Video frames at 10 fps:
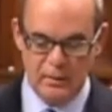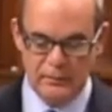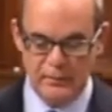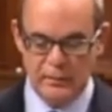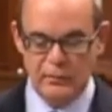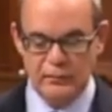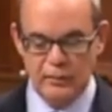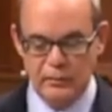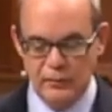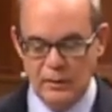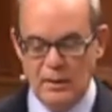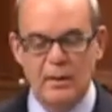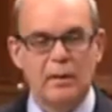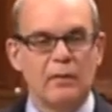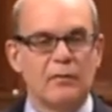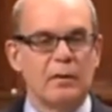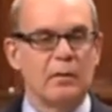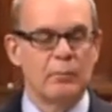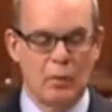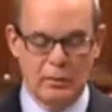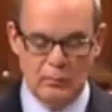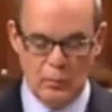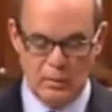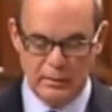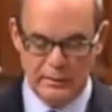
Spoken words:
Hills for his important work